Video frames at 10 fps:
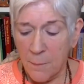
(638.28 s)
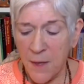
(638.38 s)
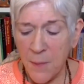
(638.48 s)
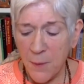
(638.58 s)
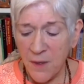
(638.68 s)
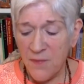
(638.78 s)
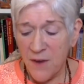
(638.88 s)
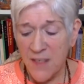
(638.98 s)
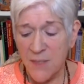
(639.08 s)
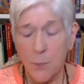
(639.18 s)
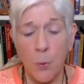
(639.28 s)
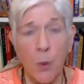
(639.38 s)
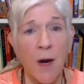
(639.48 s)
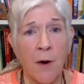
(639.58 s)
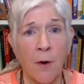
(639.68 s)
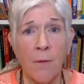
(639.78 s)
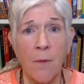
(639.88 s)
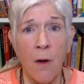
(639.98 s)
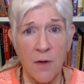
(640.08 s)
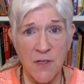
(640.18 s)
People advise prayer
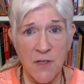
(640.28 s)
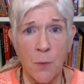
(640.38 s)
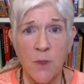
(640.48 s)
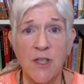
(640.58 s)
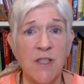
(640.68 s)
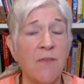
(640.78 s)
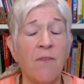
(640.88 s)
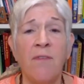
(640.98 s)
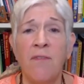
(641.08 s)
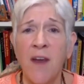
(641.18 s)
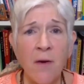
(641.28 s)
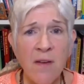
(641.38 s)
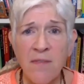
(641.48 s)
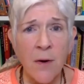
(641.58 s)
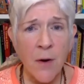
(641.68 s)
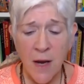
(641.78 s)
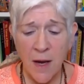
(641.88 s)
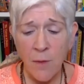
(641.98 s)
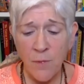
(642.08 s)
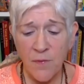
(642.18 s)
also, which is very, very
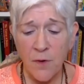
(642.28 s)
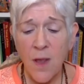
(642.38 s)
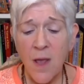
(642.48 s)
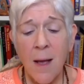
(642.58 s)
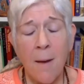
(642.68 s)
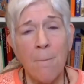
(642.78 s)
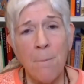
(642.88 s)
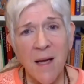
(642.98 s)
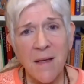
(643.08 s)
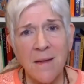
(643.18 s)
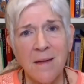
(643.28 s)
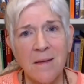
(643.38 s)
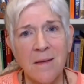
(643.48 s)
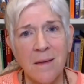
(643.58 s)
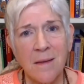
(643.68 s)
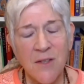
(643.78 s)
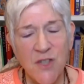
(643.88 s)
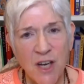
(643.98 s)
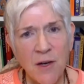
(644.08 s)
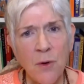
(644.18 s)
helpful, but
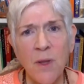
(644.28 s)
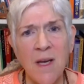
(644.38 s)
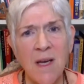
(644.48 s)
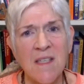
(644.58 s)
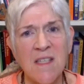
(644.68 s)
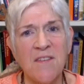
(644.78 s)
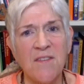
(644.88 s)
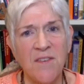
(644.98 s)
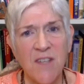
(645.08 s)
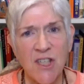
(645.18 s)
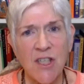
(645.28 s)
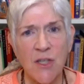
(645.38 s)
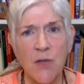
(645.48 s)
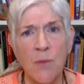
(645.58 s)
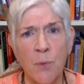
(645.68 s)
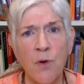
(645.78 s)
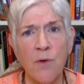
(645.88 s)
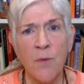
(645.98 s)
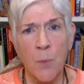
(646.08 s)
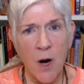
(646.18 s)
generally insufficient to
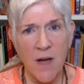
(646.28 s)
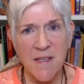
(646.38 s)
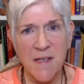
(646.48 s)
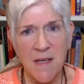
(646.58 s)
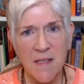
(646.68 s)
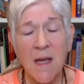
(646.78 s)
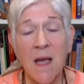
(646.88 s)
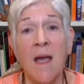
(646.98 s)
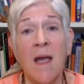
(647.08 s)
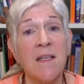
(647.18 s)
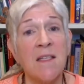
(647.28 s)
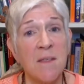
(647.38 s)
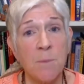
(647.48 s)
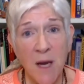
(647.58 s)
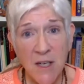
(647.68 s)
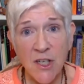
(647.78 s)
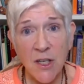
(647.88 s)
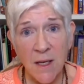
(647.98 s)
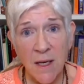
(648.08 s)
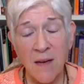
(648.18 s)
improve a process,
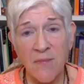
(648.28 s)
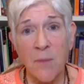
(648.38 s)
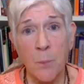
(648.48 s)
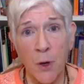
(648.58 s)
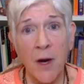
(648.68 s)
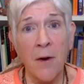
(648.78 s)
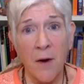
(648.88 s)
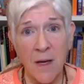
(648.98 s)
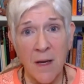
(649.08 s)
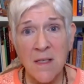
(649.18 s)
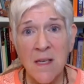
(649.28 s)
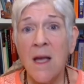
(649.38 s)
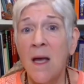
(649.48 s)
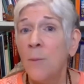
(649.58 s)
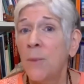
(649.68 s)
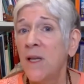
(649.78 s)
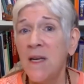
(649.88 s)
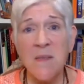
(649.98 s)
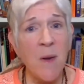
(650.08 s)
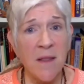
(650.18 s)
especially if the prayer is,
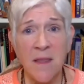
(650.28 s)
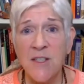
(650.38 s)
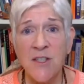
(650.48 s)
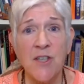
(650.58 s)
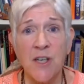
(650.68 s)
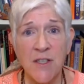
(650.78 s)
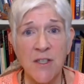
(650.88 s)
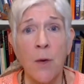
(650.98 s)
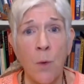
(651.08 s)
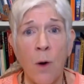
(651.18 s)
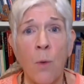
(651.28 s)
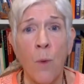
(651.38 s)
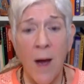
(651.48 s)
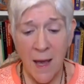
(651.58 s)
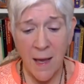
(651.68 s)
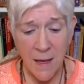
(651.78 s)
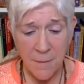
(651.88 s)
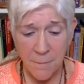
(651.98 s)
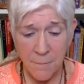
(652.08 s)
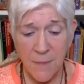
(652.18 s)
please make this just go away.
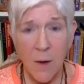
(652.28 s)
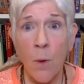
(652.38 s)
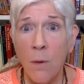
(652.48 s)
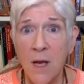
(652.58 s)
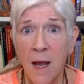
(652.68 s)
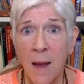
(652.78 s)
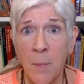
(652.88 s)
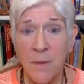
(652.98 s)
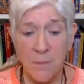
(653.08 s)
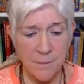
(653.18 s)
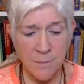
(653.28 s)
Won't happen.